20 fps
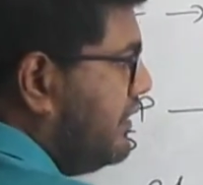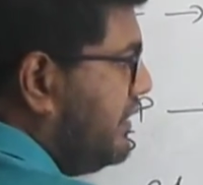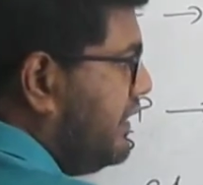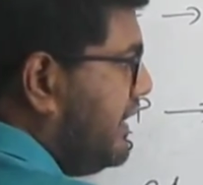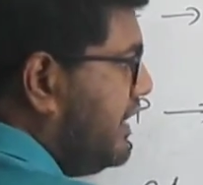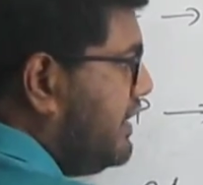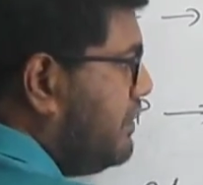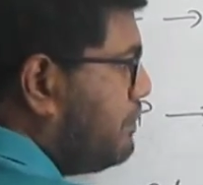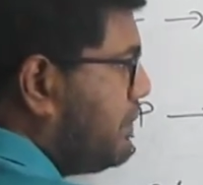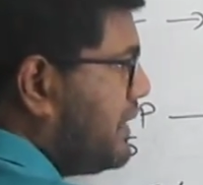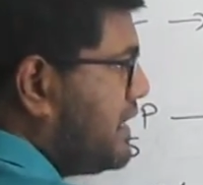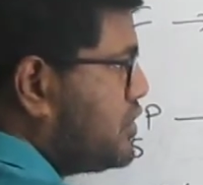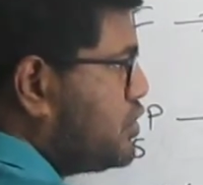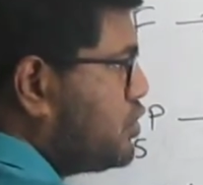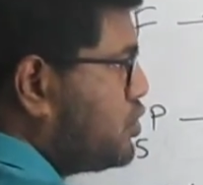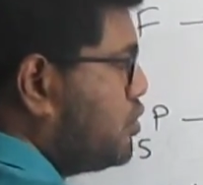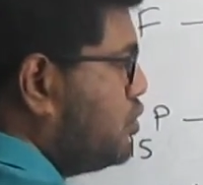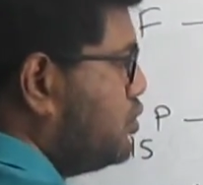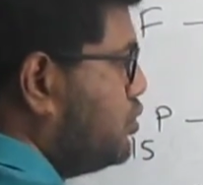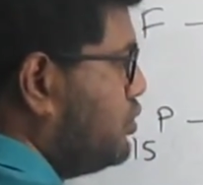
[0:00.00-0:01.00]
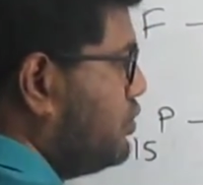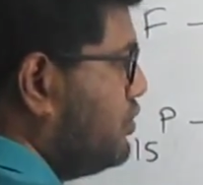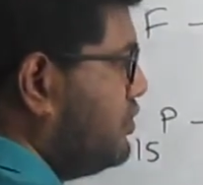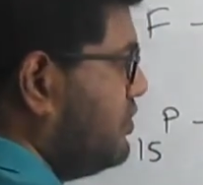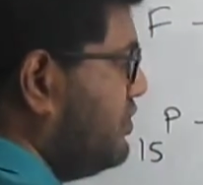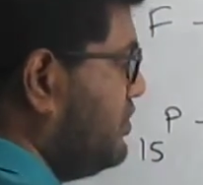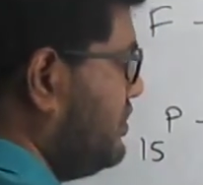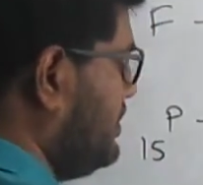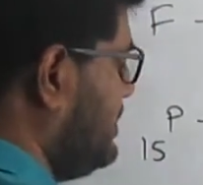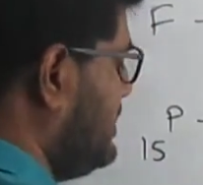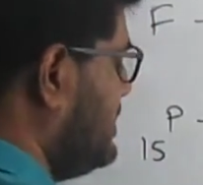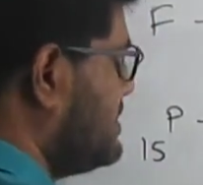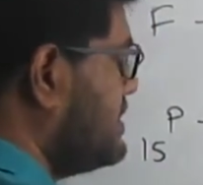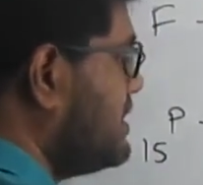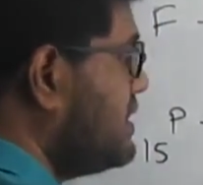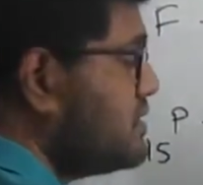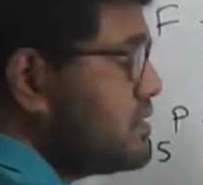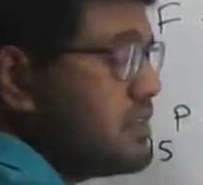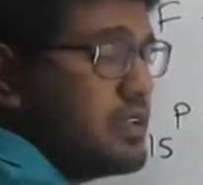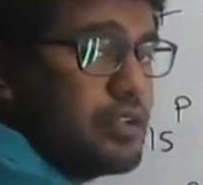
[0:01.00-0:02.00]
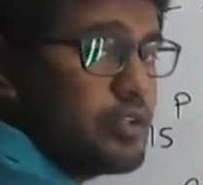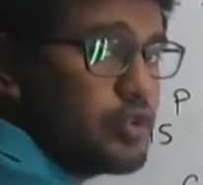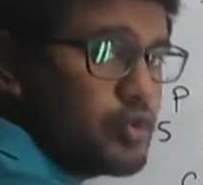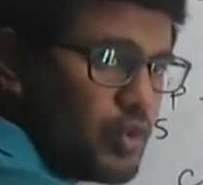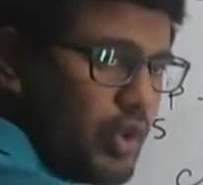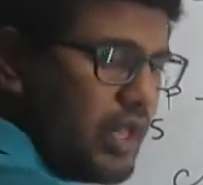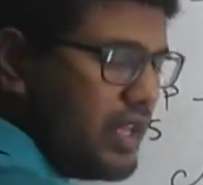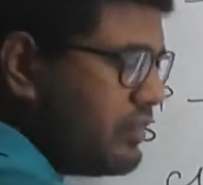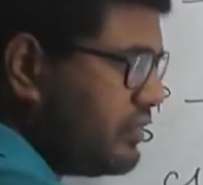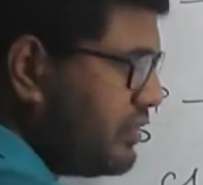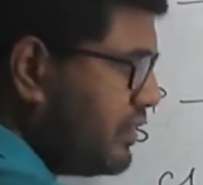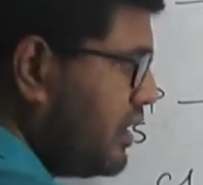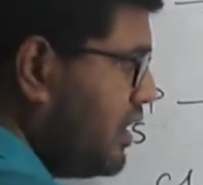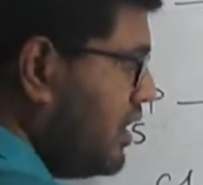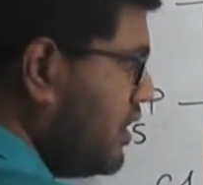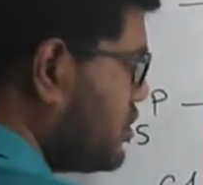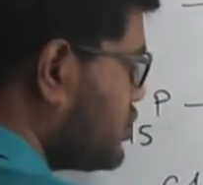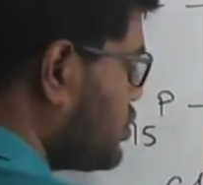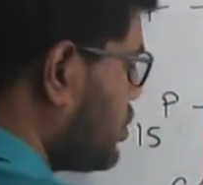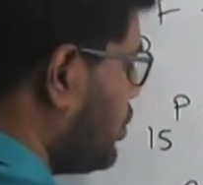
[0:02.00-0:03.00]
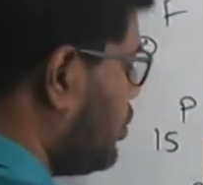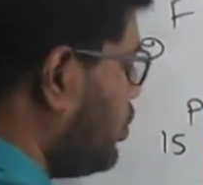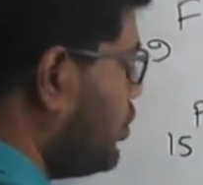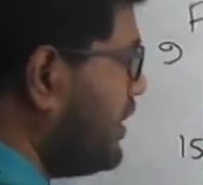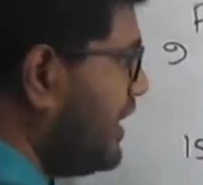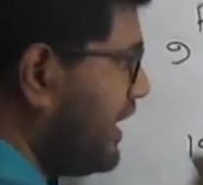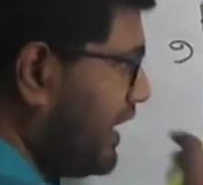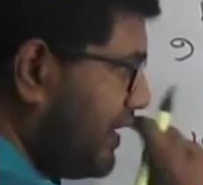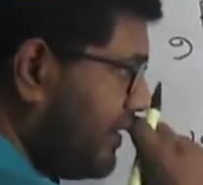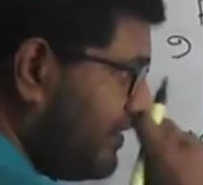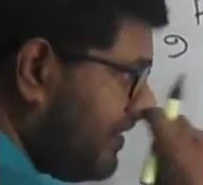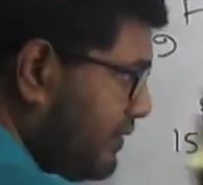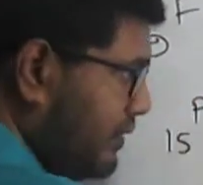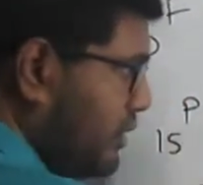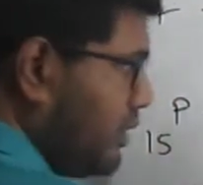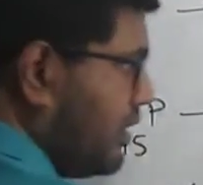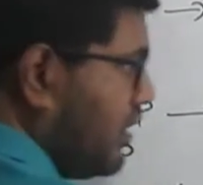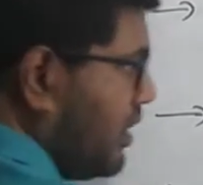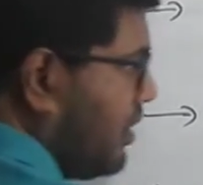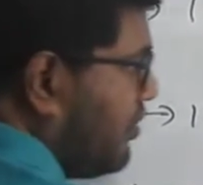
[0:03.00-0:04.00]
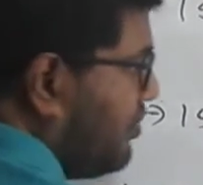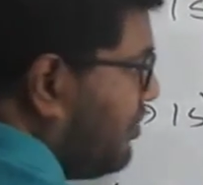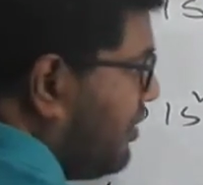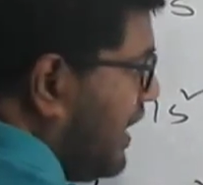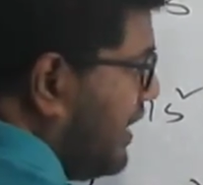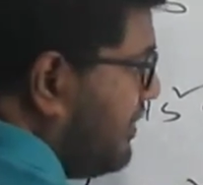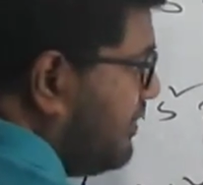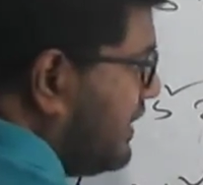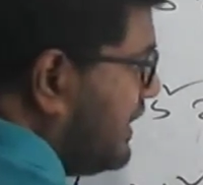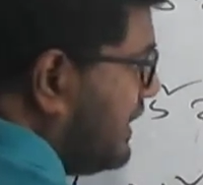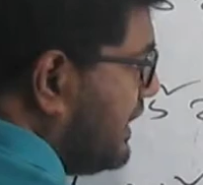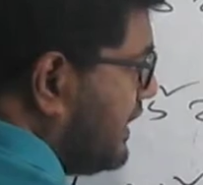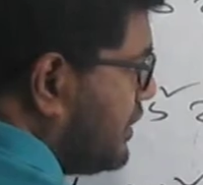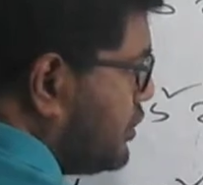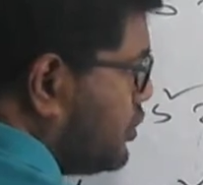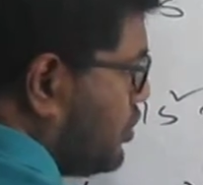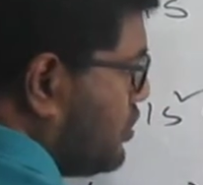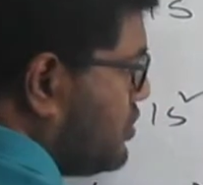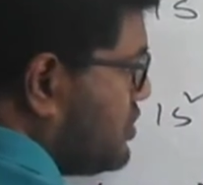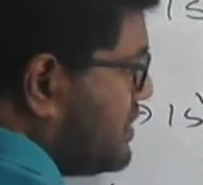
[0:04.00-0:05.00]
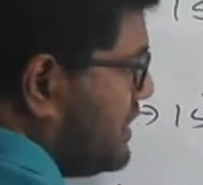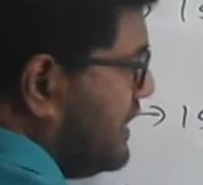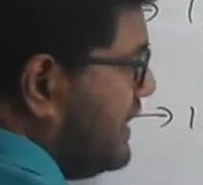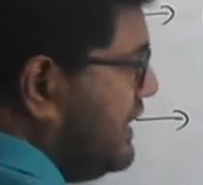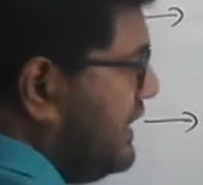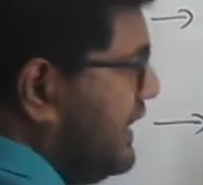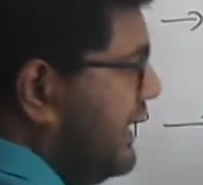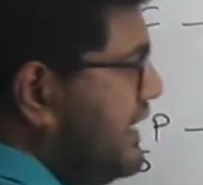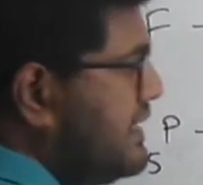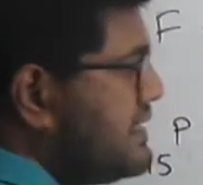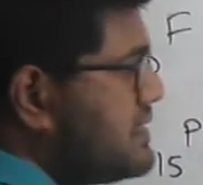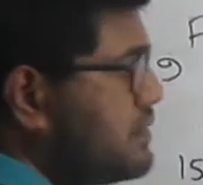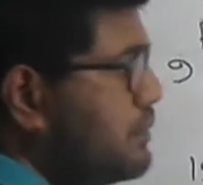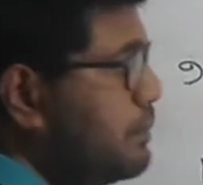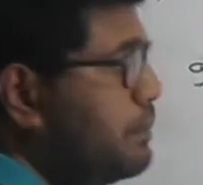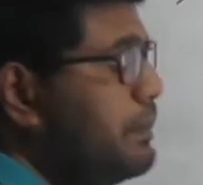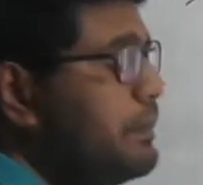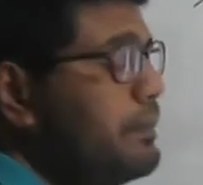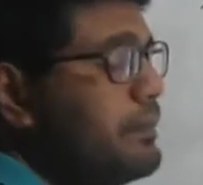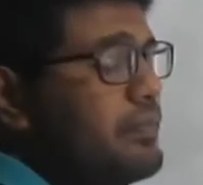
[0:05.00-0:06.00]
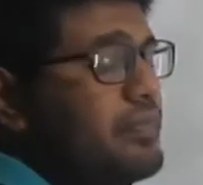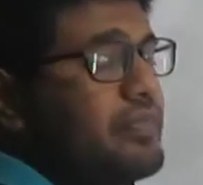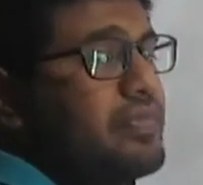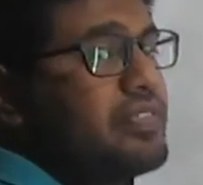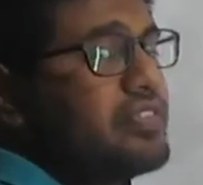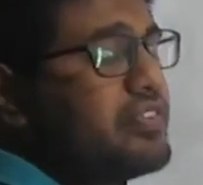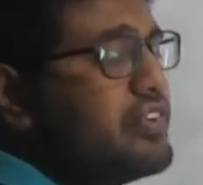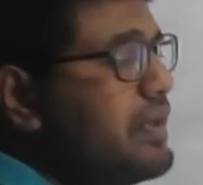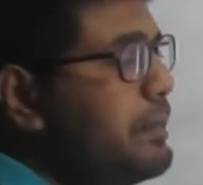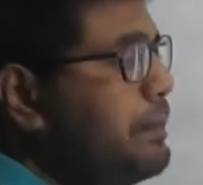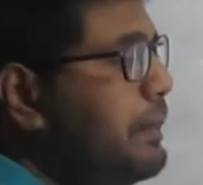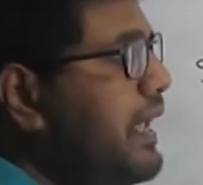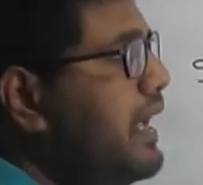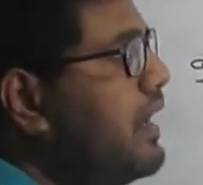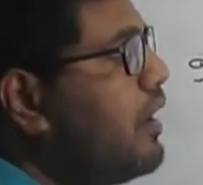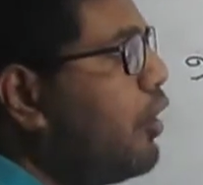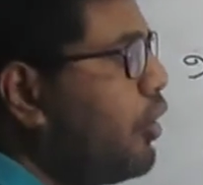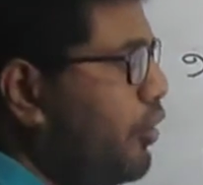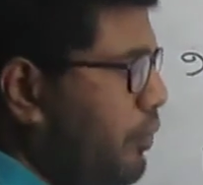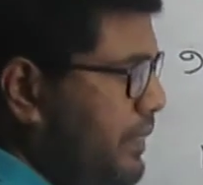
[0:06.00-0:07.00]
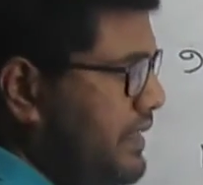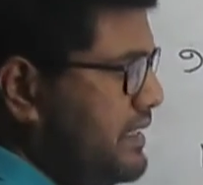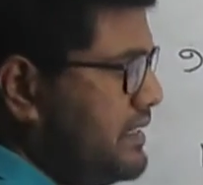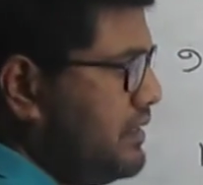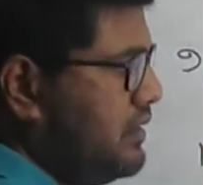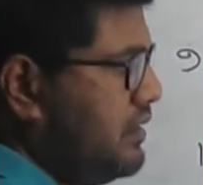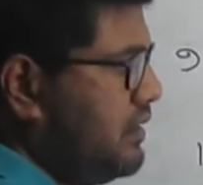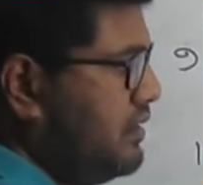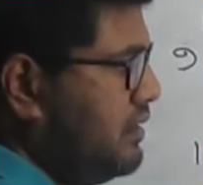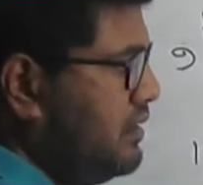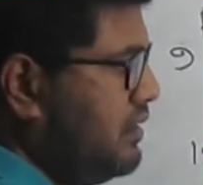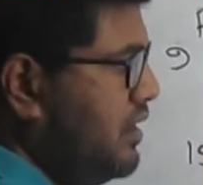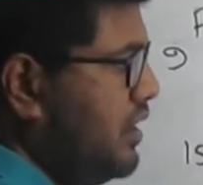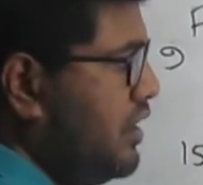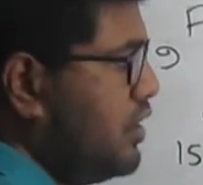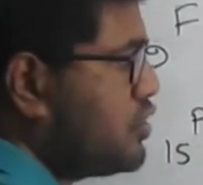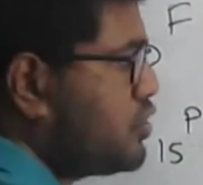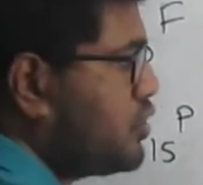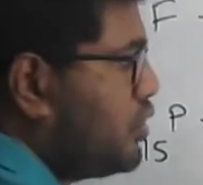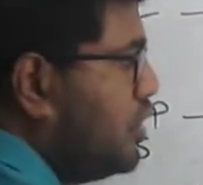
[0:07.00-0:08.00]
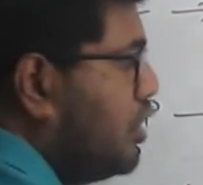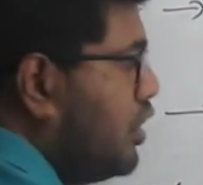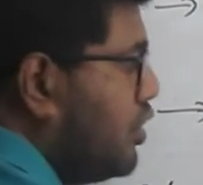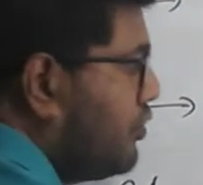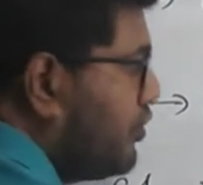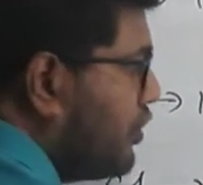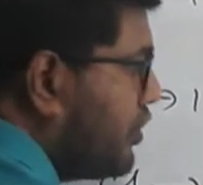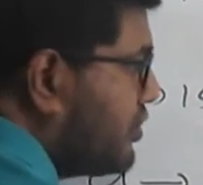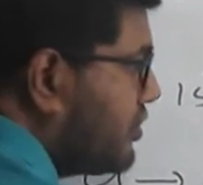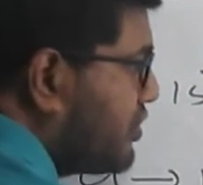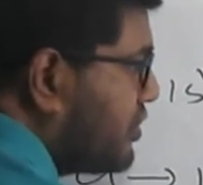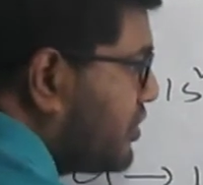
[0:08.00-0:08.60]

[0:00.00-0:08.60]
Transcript: 10 plus 2, this is 12. So we have 5 electrons in its 3p orbital. So for